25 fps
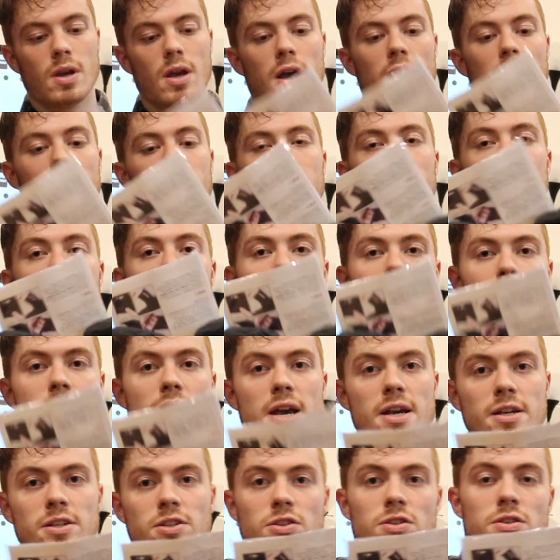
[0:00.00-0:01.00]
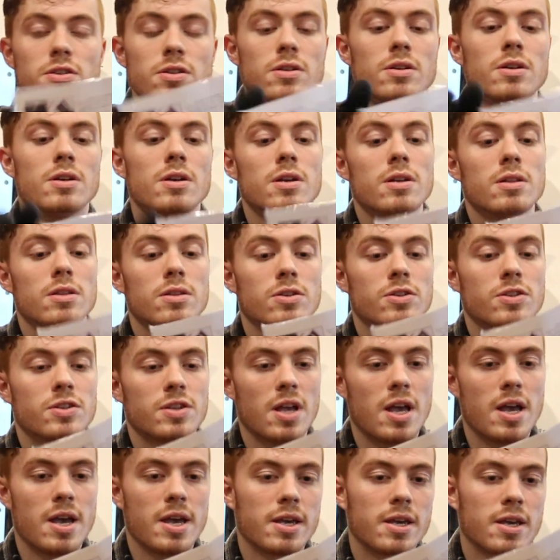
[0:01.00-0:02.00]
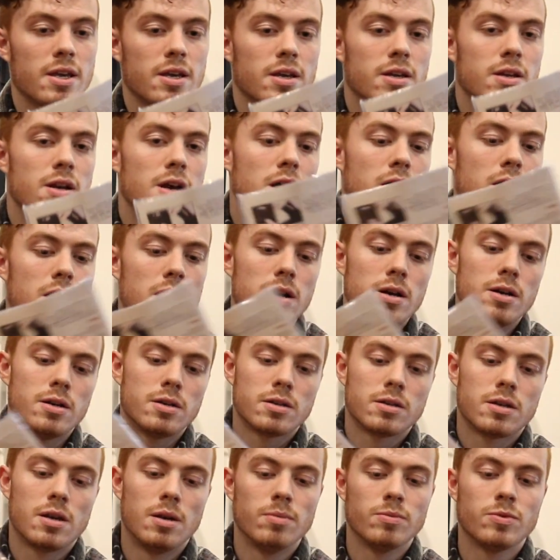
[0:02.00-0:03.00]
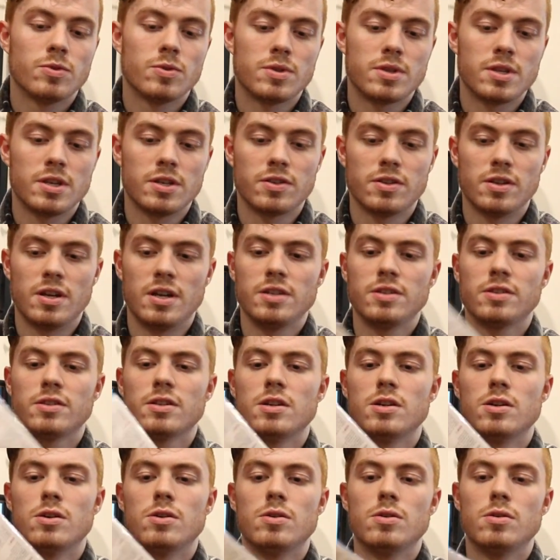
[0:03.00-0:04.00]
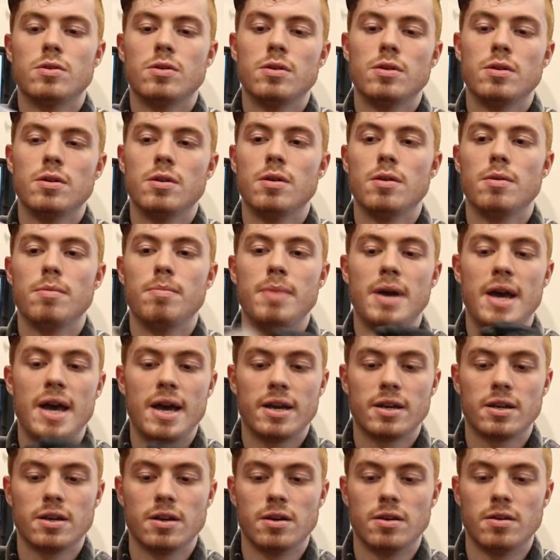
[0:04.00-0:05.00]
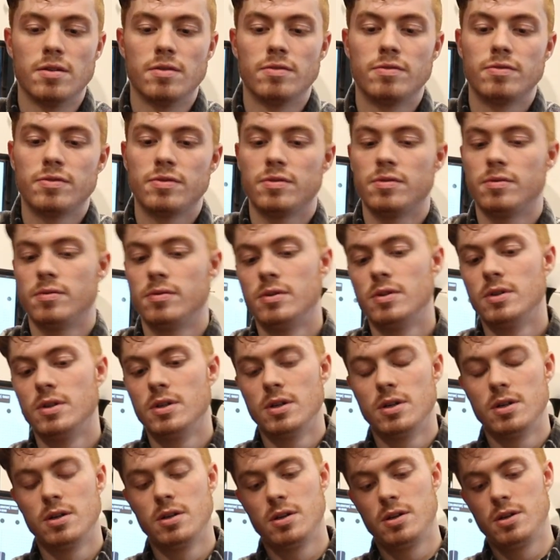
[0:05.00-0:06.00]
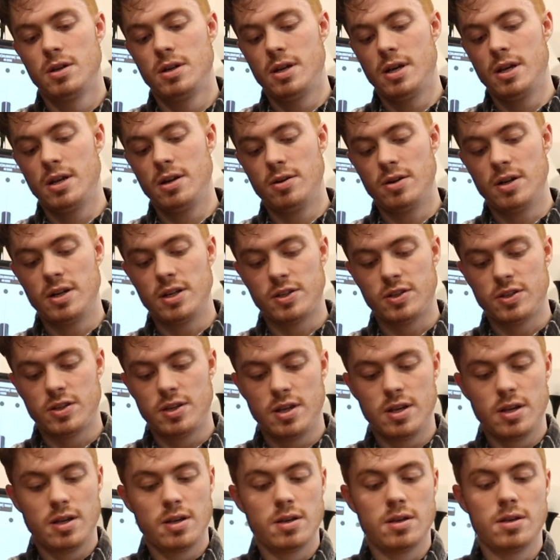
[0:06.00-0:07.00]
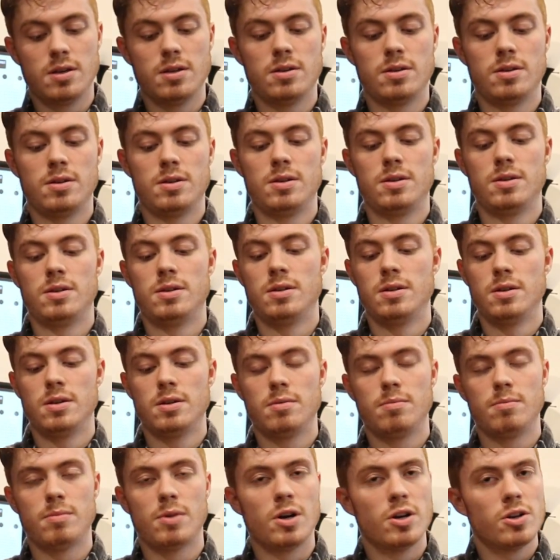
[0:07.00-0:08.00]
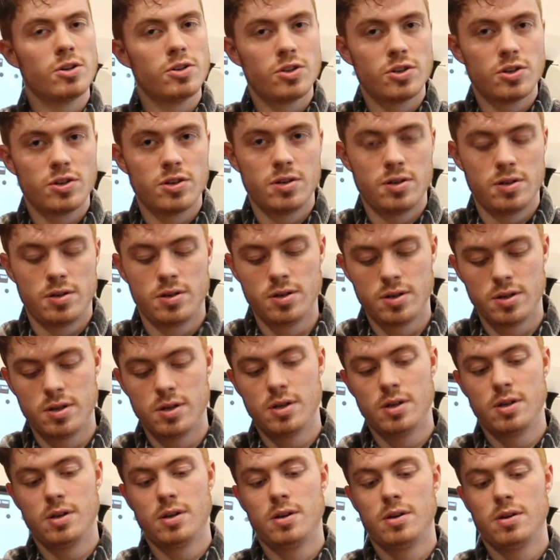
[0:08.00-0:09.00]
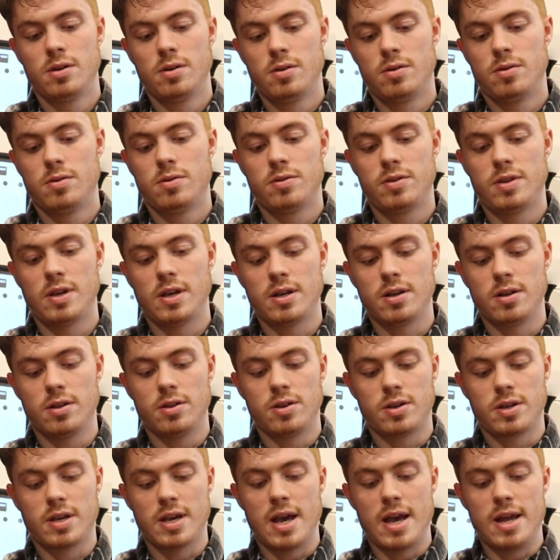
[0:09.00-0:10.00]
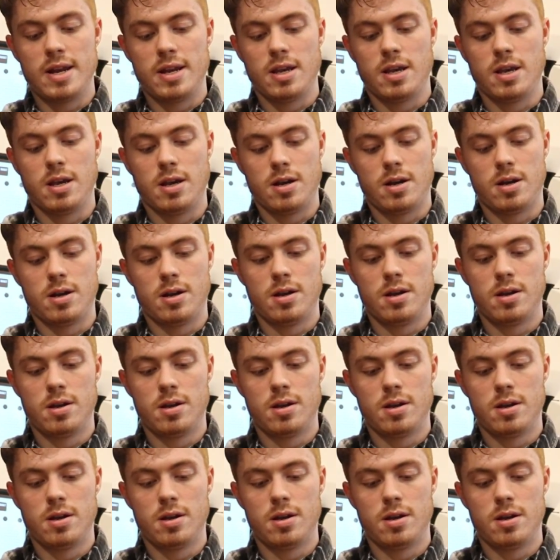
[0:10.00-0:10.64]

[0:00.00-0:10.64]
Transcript: And then next, it looks like it comes with this nice little bag of interesting merch. Take a look at it here.